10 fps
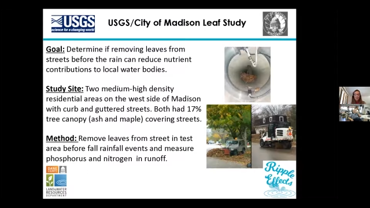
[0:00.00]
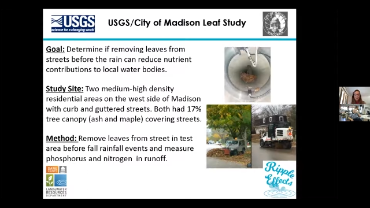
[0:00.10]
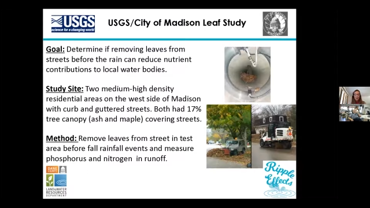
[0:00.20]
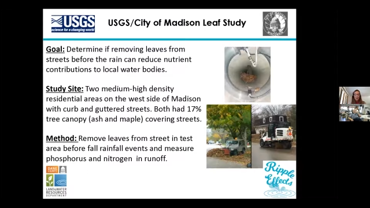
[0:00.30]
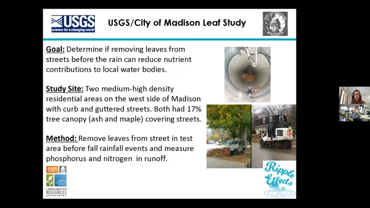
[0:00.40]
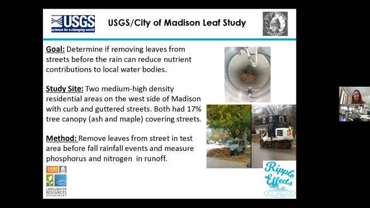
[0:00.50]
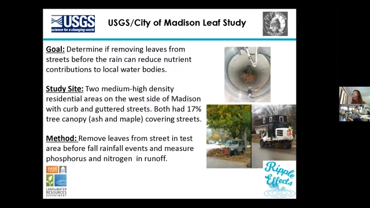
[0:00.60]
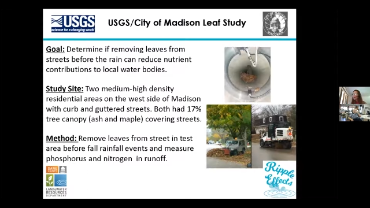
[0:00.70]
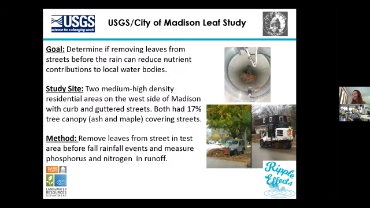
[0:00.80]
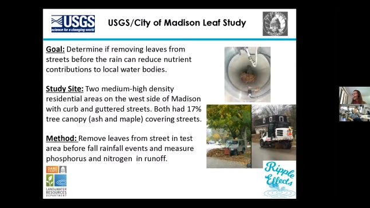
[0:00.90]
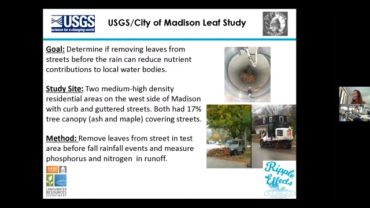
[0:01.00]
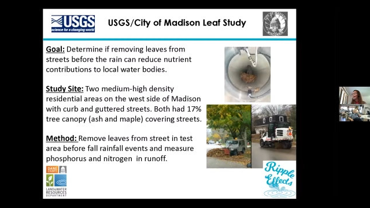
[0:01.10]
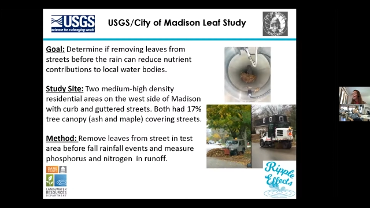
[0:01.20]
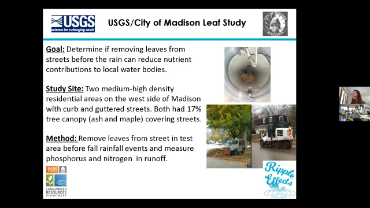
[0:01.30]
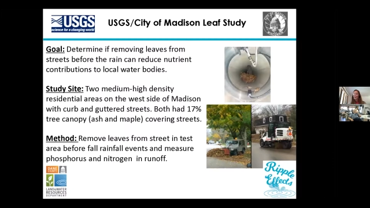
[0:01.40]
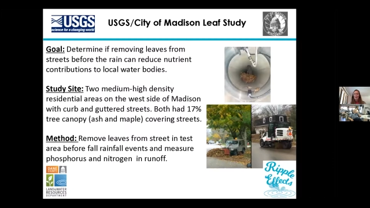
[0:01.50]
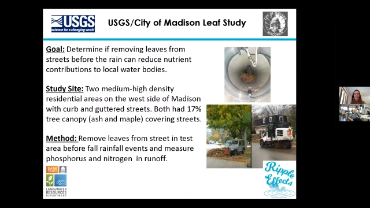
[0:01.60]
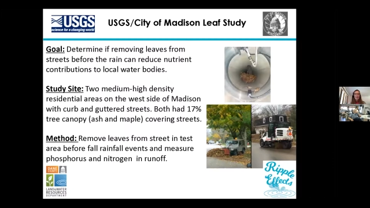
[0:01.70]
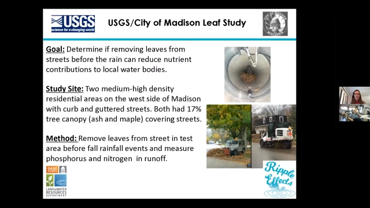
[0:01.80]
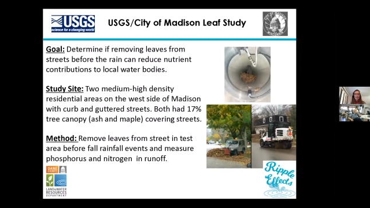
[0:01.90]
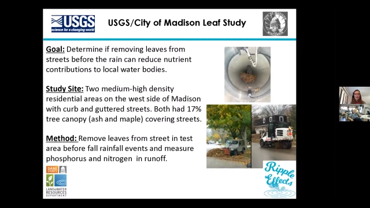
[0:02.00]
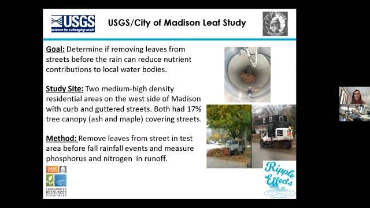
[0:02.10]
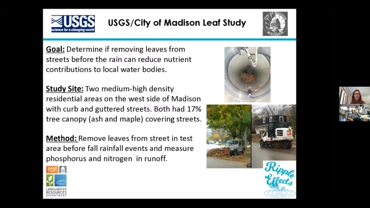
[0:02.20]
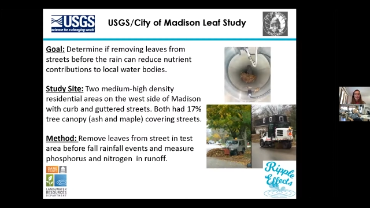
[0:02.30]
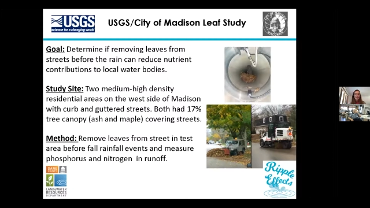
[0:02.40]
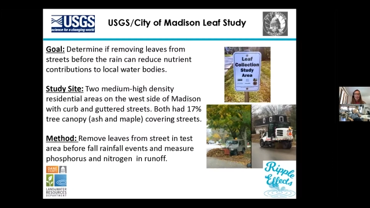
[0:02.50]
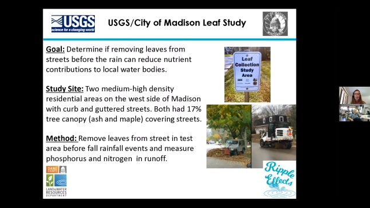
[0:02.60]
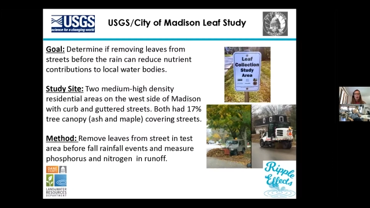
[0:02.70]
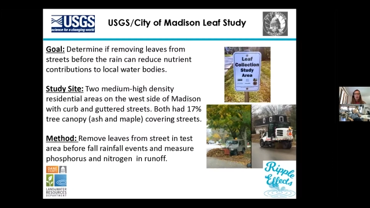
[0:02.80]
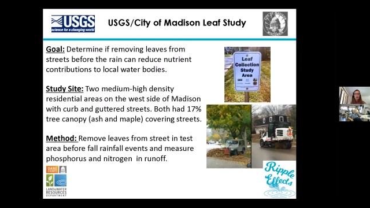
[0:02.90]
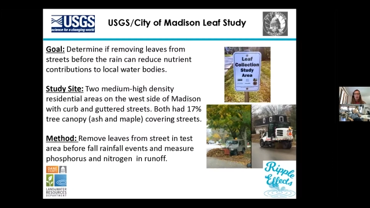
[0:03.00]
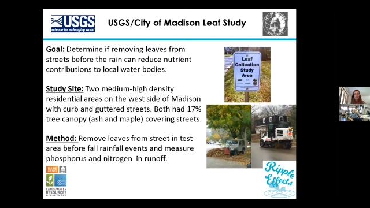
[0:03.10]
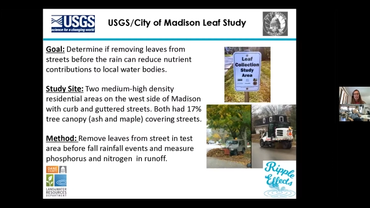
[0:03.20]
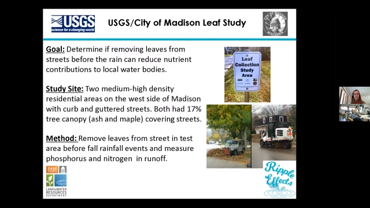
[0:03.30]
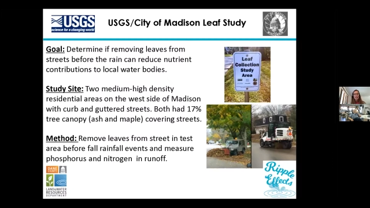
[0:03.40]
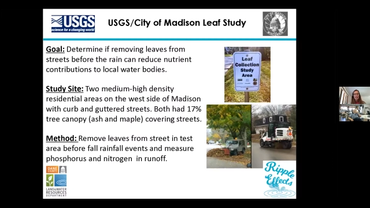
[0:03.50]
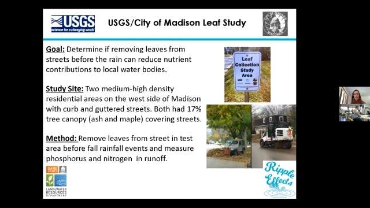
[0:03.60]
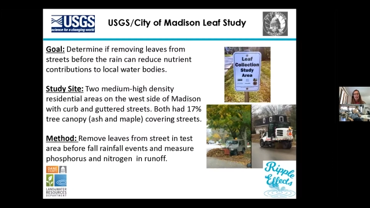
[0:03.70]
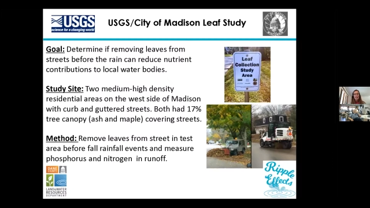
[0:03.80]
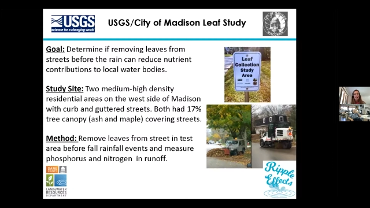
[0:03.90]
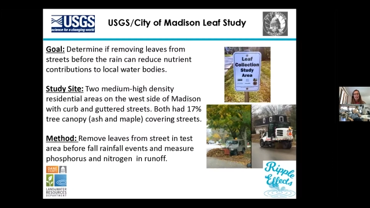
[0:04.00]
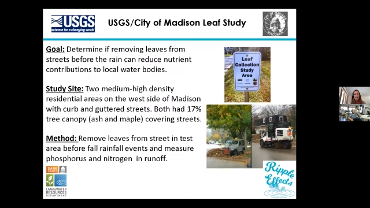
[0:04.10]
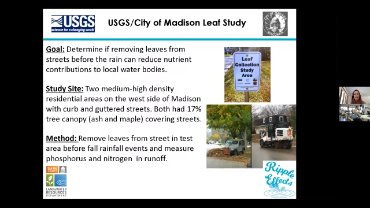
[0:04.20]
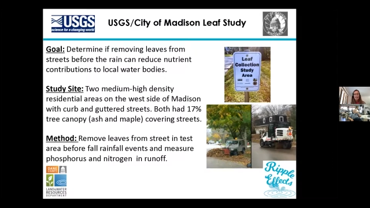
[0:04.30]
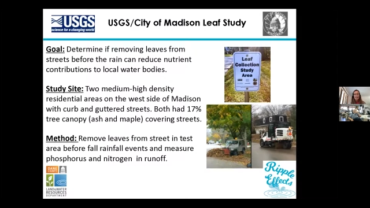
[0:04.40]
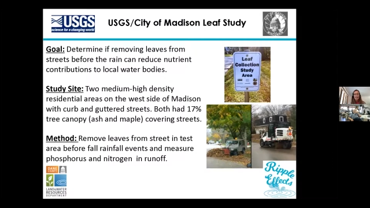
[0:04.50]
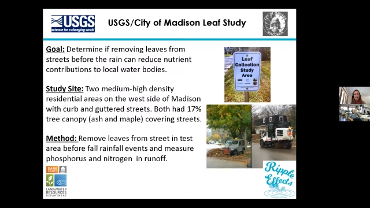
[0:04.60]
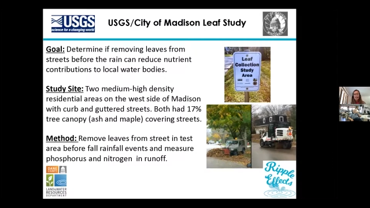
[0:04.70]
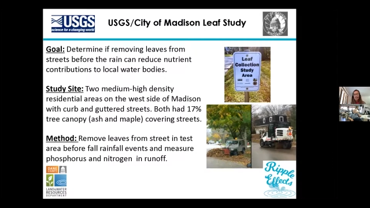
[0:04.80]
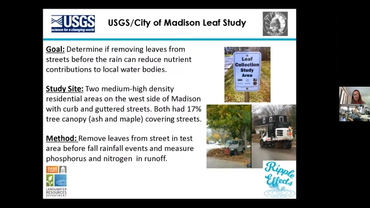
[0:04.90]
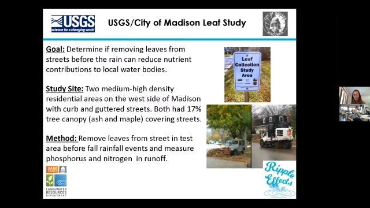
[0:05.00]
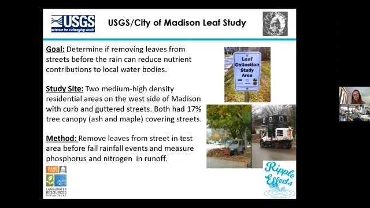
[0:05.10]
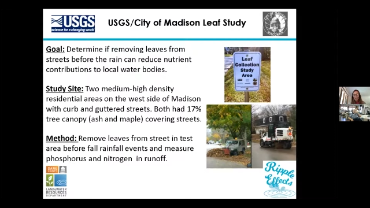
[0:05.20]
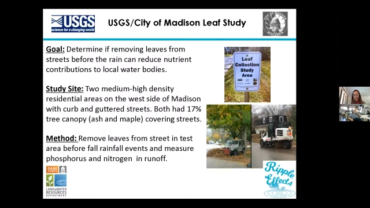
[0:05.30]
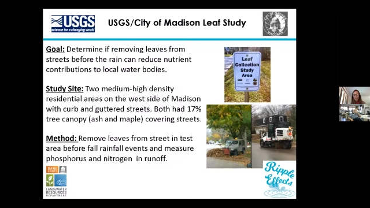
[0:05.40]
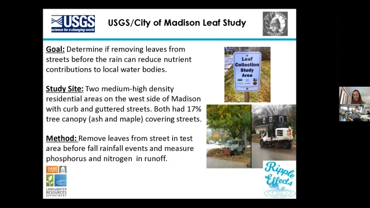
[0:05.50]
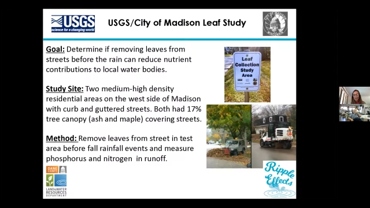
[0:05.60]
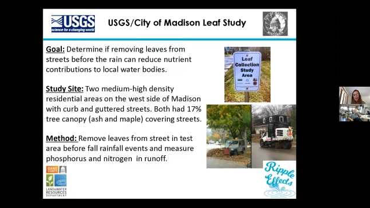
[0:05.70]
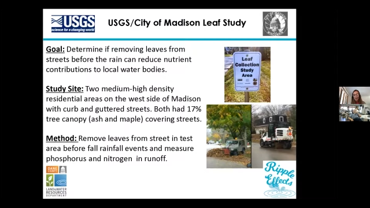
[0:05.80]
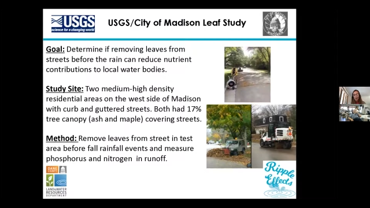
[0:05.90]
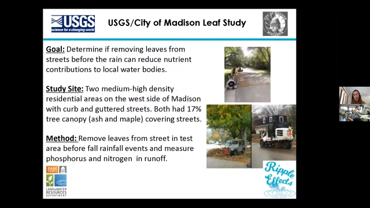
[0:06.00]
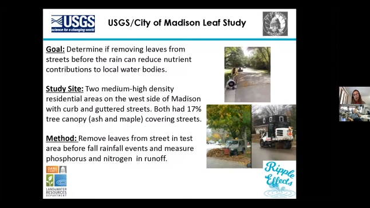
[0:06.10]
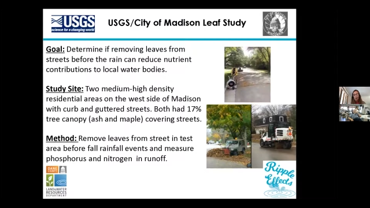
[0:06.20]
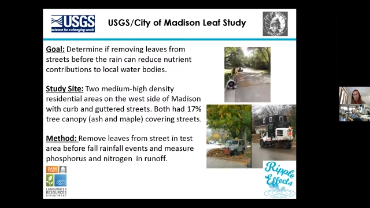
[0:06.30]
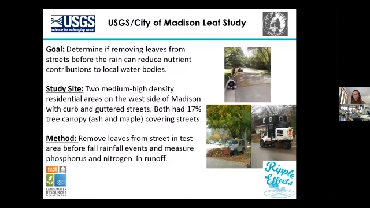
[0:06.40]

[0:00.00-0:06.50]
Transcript: No face is visible, so there are no lips to read.